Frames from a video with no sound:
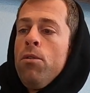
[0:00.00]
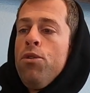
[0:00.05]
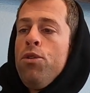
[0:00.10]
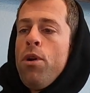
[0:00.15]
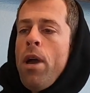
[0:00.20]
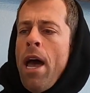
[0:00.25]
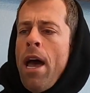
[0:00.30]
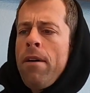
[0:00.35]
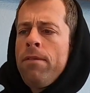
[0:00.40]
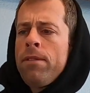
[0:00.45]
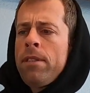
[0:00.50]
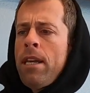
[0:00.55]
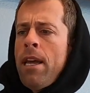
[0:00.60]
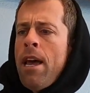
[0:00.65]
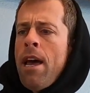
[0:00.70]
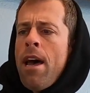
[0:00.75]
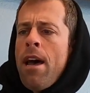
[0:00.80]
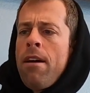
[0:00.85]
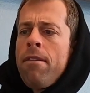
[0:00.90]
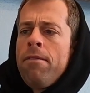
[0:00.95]
you have to
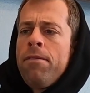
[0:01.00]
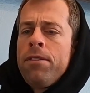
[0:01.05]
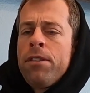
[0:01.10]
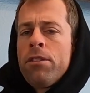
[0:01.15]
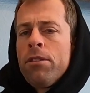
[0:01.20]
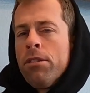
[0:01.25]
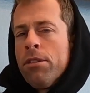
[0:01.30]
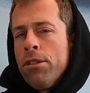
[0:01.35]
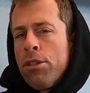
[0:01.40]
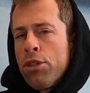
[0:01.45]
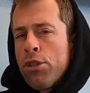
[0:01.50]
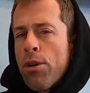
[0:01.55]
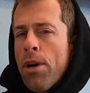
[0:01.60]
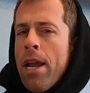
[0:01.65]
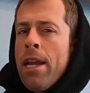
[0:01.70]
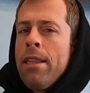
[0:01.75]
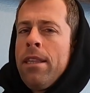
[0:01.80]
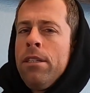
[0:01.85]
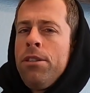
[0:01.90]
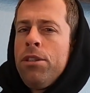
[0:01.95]
have certain
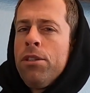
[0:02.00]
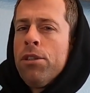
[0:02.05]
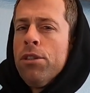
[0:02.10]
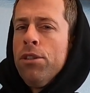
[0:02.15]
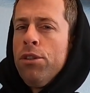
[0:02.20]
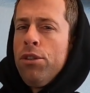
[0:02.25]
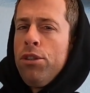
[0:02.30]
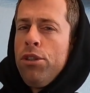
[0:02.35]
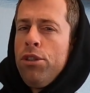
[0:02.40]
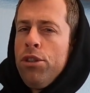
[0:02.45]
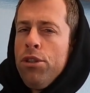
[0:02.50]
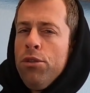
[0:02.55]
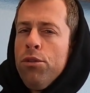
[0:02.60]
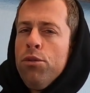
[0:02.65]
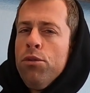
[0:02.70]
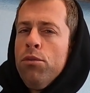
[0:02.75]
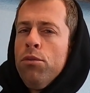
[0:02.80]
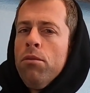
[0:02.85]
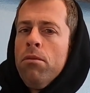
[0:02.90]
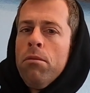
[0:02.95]
terrain that you can
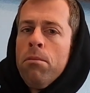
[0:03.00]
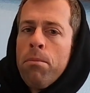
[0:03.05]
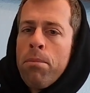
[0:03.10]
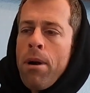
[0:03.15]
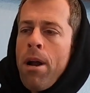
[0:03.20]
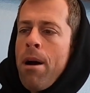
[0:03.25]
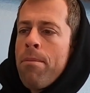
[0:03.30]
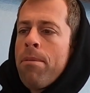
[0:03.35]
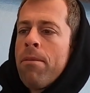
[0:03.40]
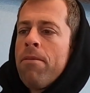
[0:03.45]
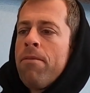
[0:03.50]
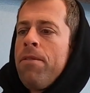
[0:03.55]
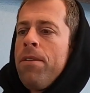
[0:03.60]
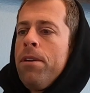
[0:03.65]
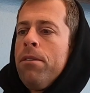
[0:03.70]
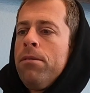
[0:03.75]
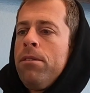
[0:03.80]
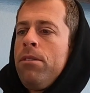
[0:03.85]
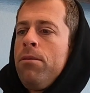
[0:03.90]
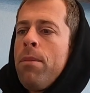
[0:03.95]
do proper
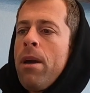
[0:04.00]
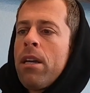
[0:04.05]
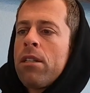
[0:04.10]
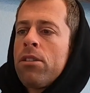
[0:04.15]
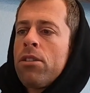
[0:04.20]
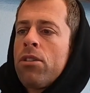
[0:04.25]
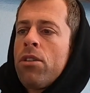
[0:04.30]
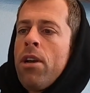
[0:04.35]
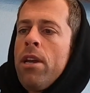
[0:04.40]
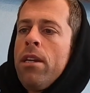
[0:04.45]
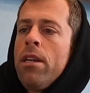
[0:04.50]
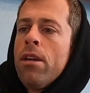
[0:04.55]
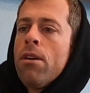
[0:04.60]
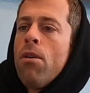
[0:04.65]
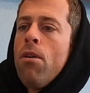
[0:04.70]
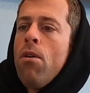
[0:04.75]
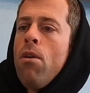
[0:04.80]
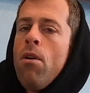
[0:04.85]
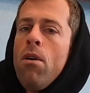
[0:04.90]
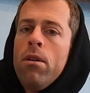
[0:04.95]
VO2 max
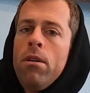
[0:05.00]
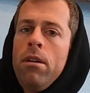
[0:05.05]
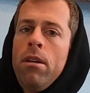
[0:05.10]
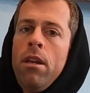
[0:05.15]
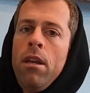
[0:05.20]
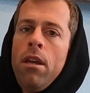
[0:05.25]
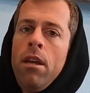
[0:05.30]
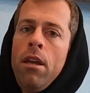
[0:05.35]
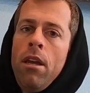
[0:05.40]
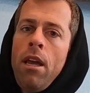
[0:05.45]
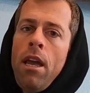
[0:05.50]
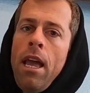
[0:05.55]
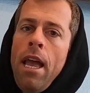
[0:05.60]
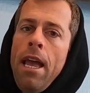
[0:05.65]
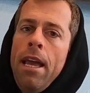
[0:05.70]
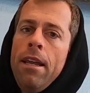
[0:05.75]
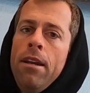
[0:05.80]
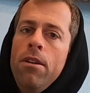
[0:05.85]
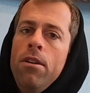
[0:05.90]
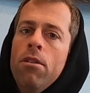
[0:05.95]
training on,
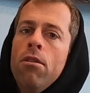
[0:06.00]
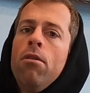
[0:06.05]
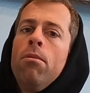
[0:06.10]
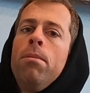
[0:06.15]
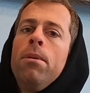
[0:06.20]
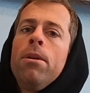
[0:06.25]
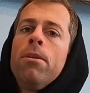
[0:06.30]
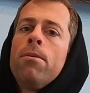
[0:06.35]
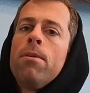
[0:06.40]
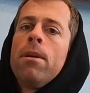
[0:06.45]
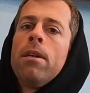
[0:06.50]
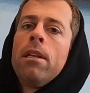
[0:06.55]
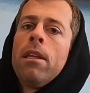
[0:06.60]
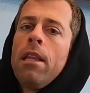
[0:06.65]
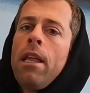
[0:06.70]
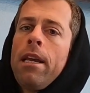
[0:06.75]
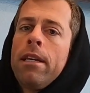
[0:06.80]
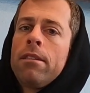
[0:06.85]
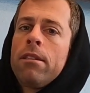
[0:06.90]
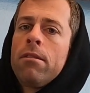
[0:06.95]
and nobody really
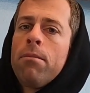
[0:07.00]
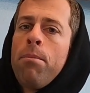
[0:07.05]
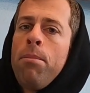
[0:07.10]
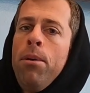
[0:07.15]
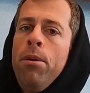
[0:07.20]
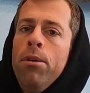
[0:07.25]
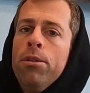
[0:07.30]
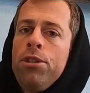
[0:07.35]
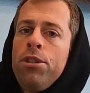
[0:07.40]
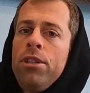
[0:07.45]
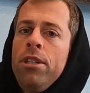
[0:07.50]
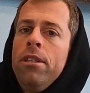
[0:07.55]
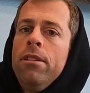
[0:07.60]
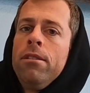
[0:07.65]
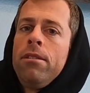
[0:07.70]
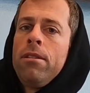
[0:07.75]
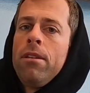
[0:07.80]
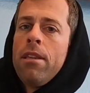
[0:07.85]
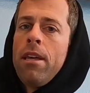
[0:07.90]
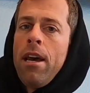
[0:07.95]
likes to push
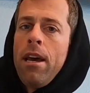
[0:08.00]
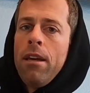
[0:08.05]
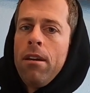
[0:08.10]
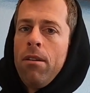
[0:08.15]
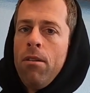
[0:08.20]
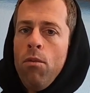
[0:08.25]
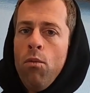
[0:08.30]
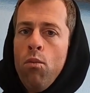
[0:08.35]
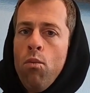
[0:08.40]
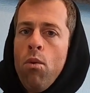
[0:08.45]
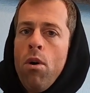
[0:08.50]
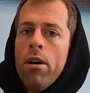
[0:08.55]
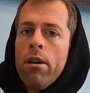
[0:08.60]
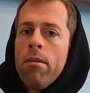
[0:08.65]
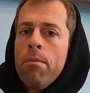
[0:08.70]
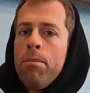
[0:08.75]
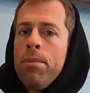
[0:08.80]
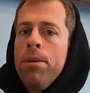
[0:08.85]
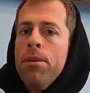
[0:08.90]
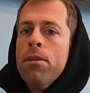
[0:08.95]
into that
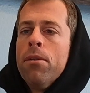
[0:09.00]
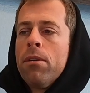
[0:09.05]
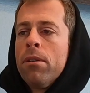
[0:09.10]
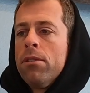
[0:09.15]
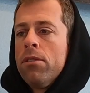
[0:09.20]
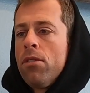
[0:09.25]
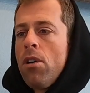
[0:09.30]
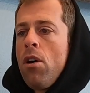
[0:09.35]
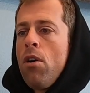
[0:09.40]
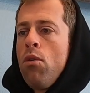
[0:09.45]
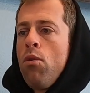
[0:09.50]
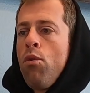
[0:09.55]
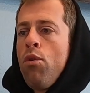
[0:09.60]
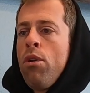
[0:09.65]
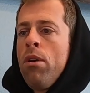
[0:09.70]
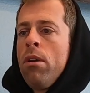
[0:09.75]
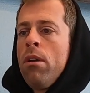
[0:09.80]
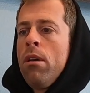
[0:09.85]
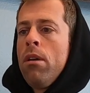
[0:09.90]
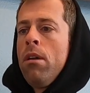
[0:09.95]
wanna puke
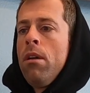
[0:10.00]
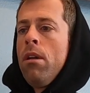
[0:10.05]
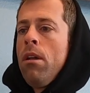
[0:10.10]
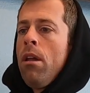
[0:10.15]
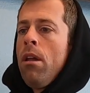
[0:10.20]
zone.